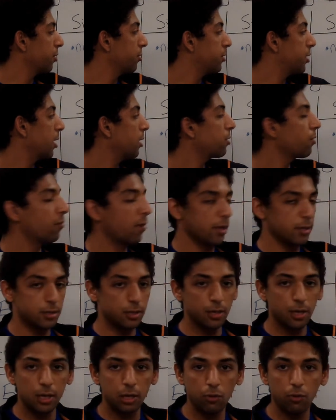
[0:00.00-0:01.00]
sorry, you take the
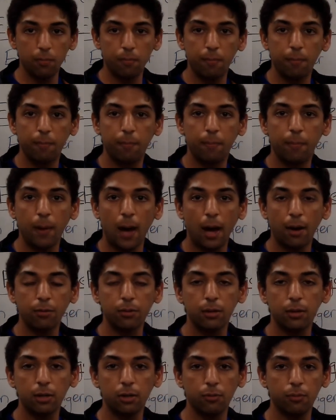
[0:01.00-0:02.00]
resin and you would
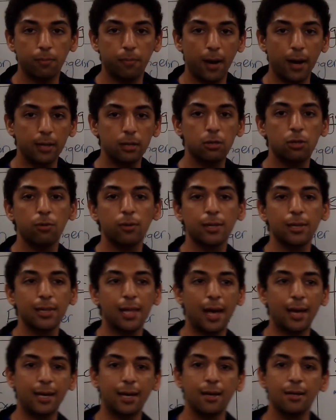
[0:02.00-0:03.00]
bound, you would bind to a
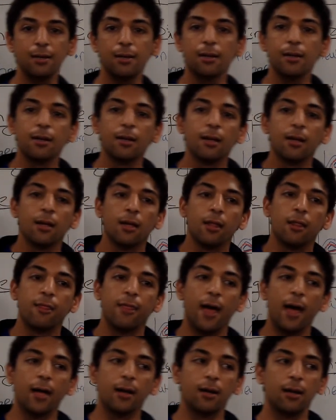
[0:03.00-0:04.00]
ligand
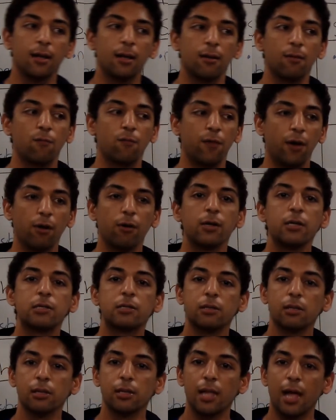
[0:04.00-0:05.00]
that very
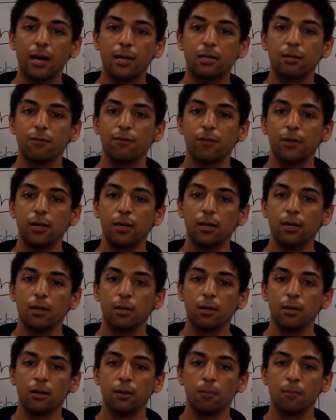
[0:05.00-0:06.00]
selectively
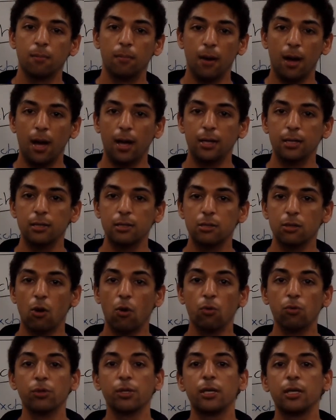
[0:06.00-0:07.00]
binds
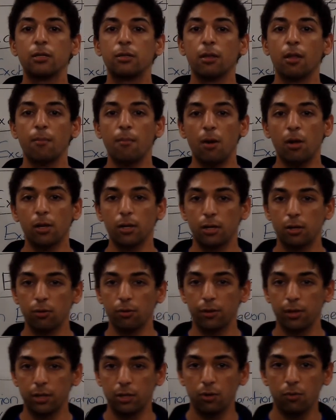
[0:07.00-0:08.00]
only to the
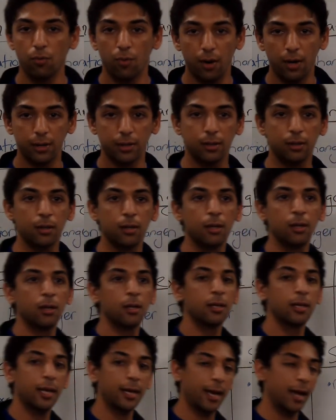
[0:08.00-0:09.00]
molecule that you want,
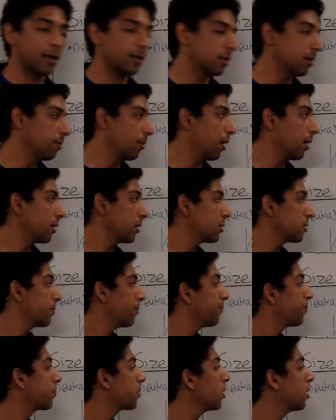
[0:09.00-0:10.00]
like
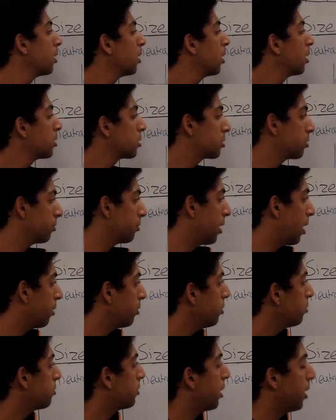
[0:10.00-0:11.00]
antibodies. So
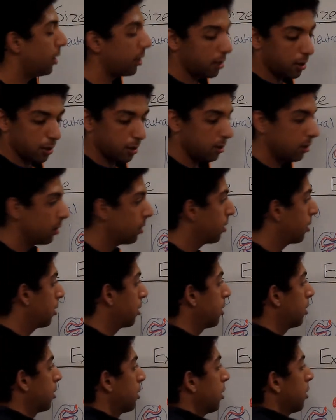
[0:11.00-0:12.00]
now you take,
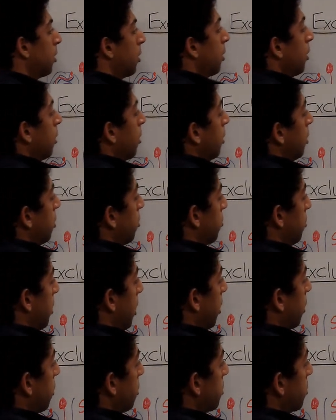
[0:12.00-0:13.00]
you
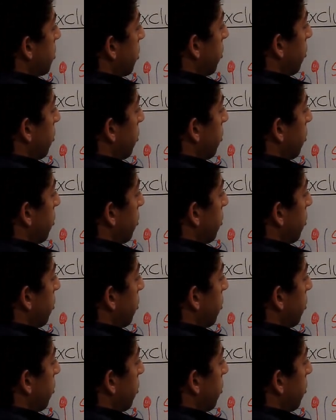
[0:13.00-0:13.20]
take the